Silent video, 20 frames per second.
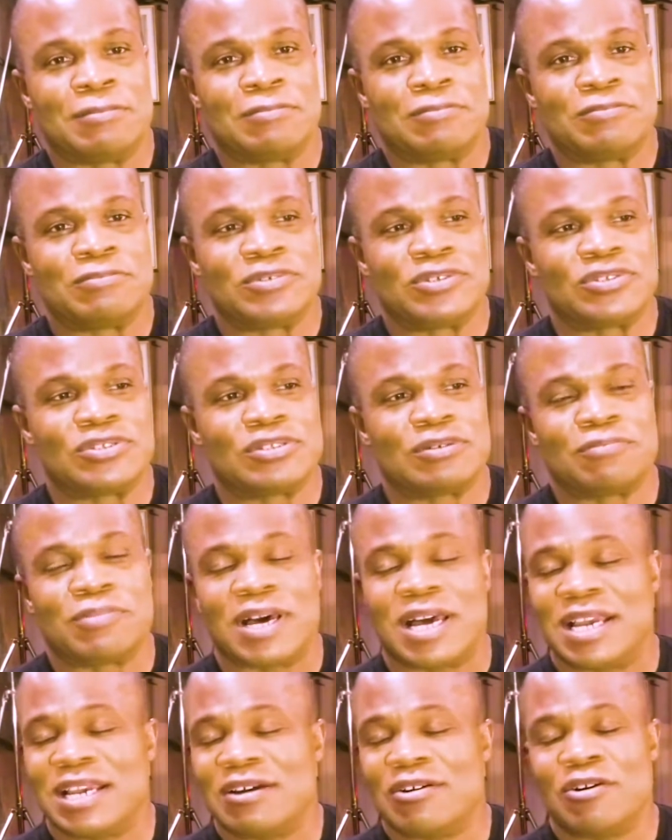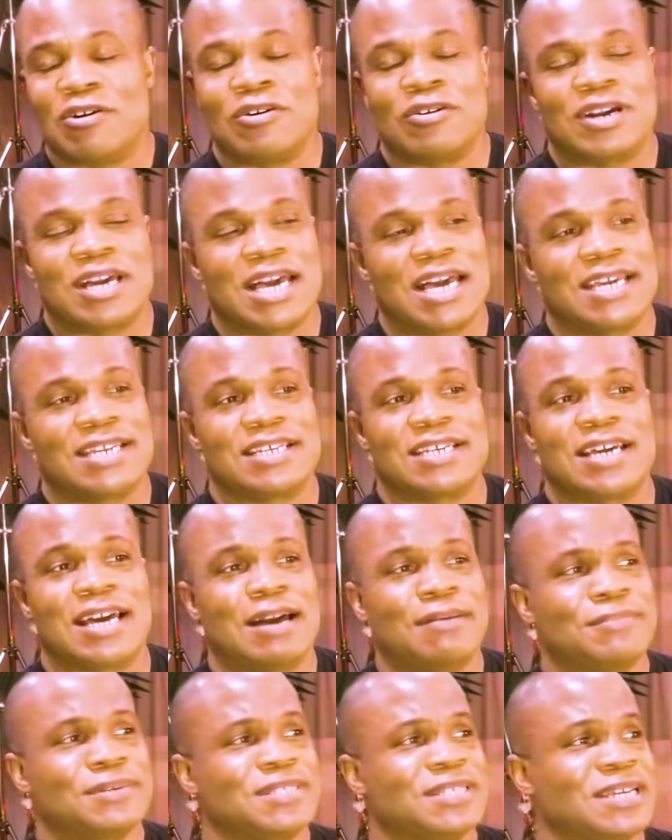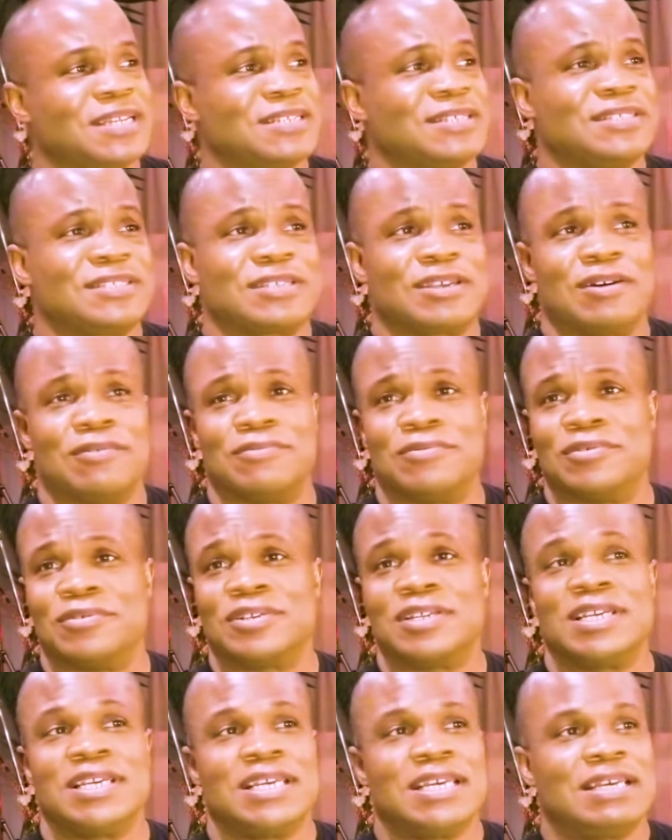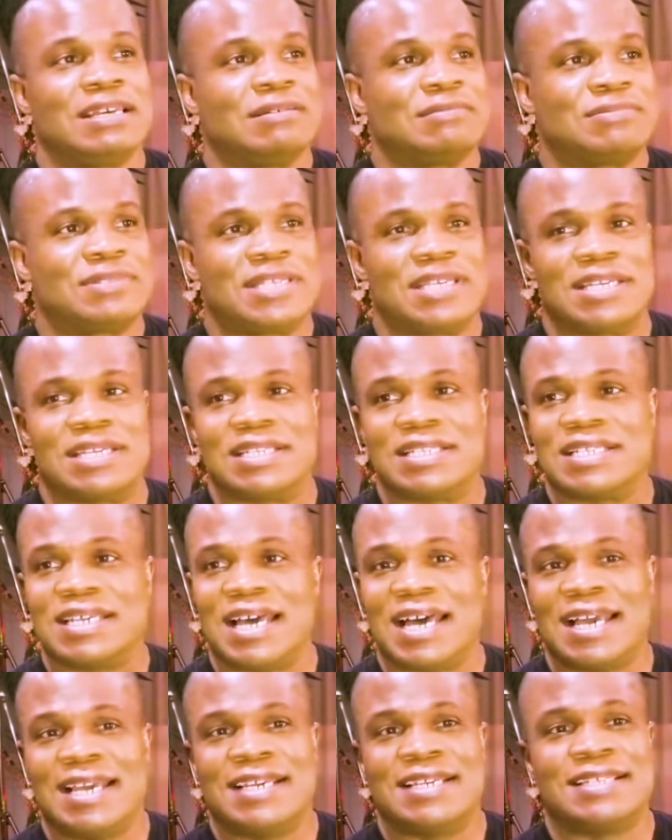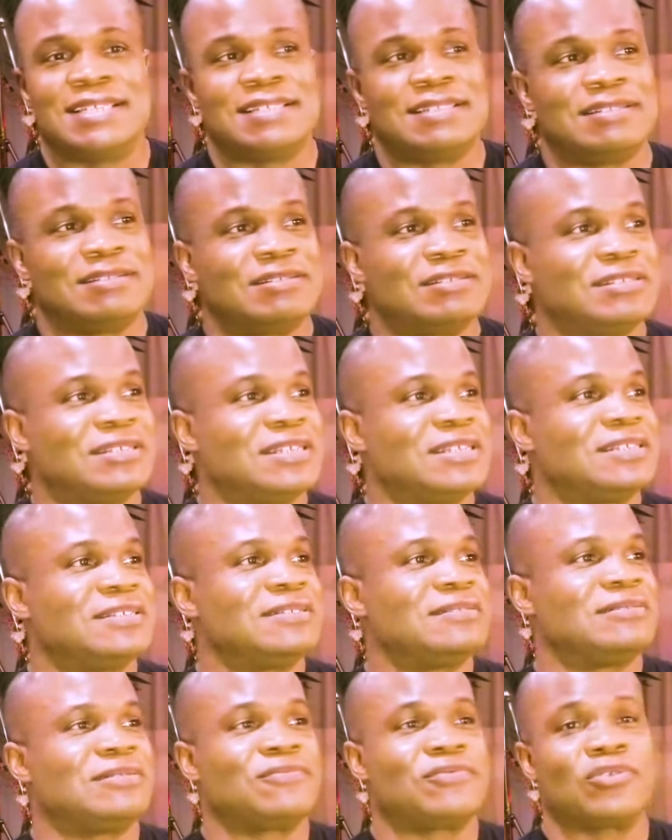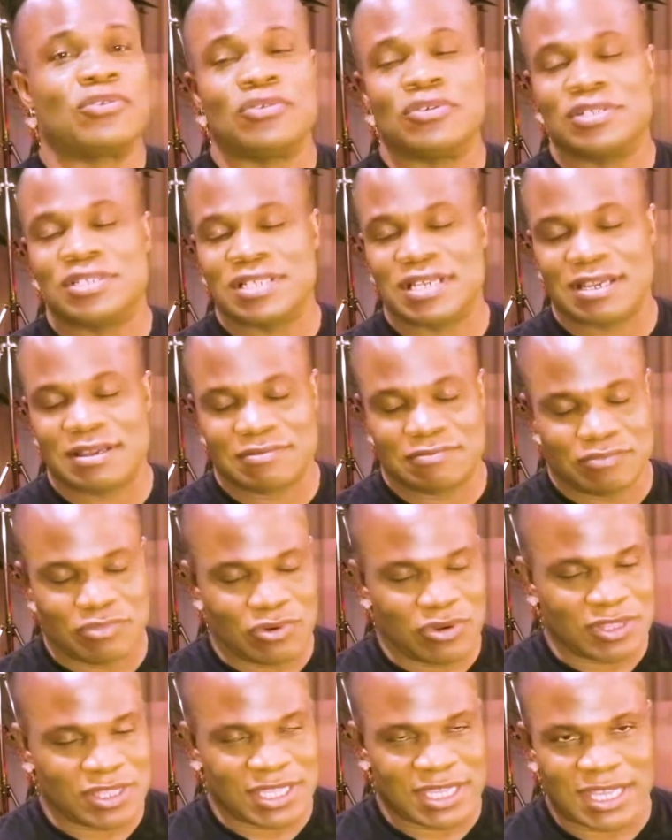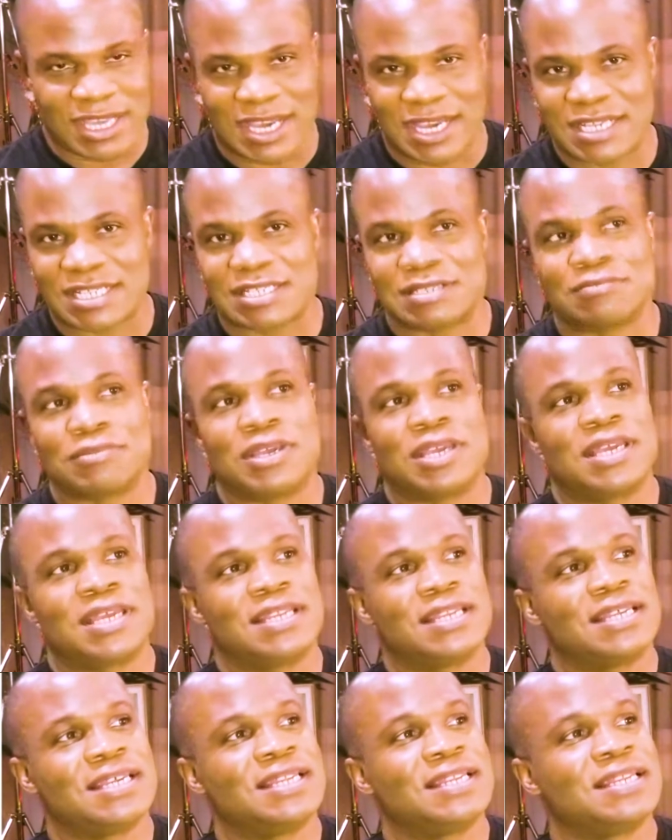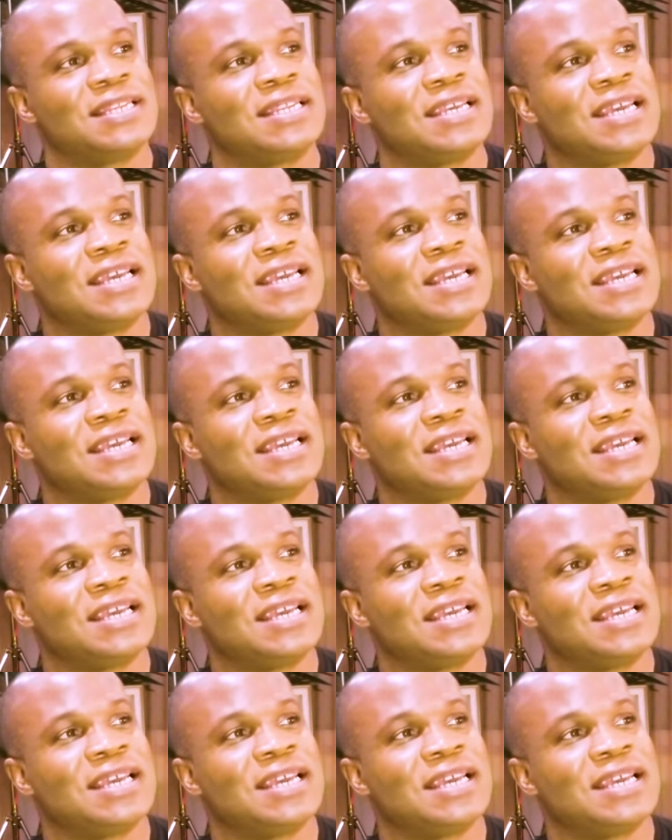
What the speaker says: used to buy all kinds of comics. I discovered Teen Titans, and of course I bought the X-Men and